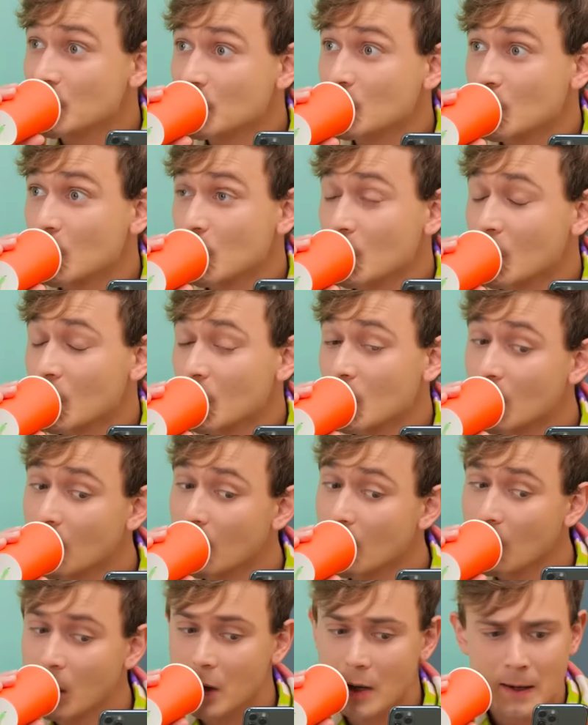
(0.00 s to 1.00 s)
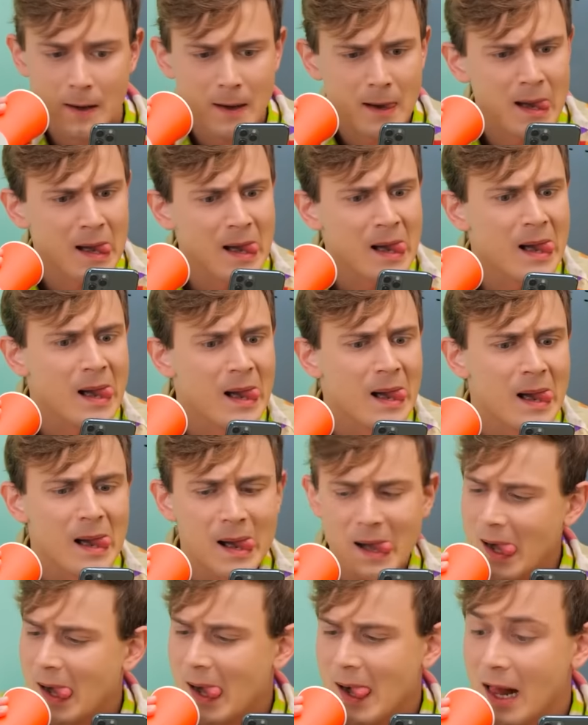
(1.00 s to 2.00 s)
you get that? Great. Okay,
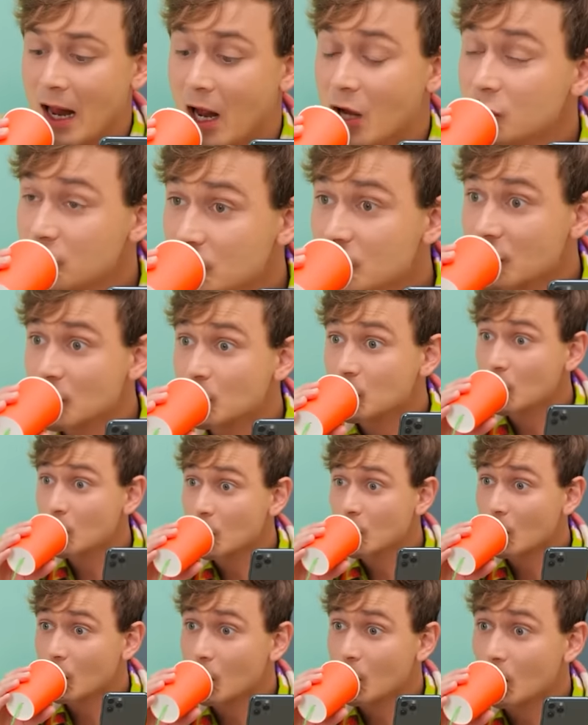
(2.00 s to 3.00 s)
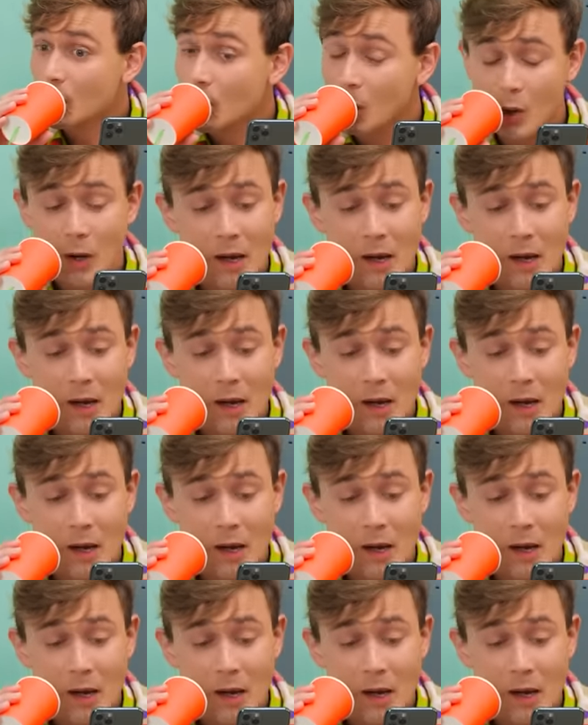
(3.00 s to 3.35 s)
the next one is 45.